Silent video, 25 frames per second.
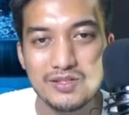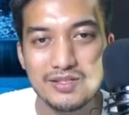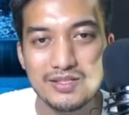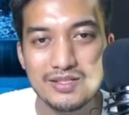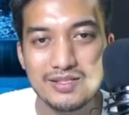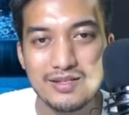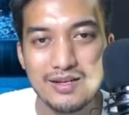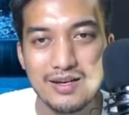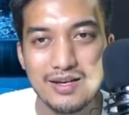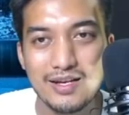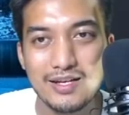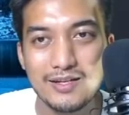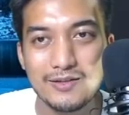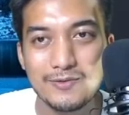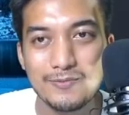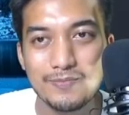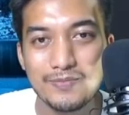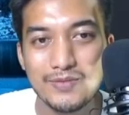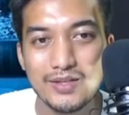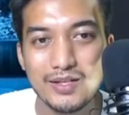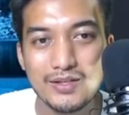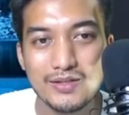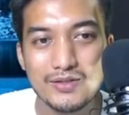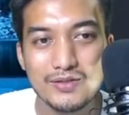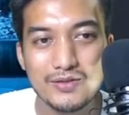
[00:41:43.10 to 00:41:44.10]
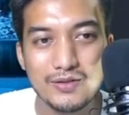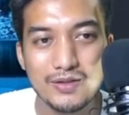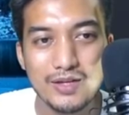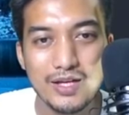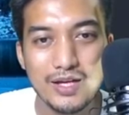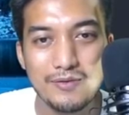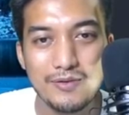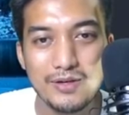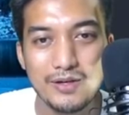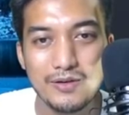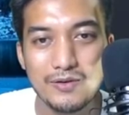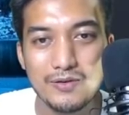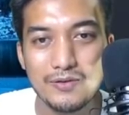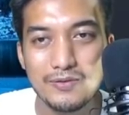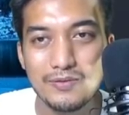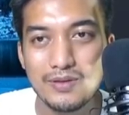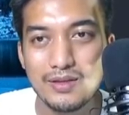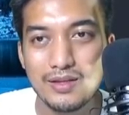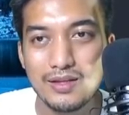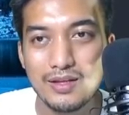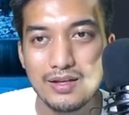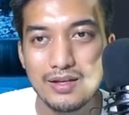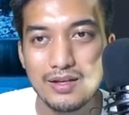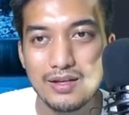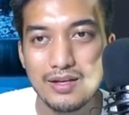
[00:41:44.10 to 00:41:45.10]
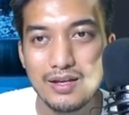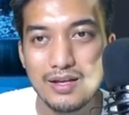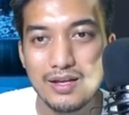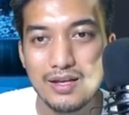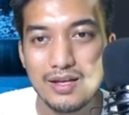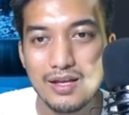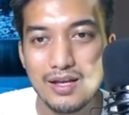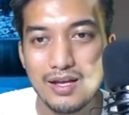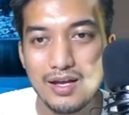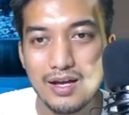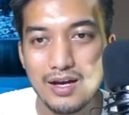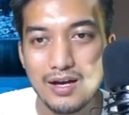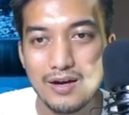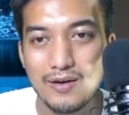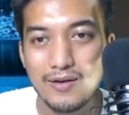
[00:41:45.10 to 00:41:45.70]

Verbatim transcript: started so there we go all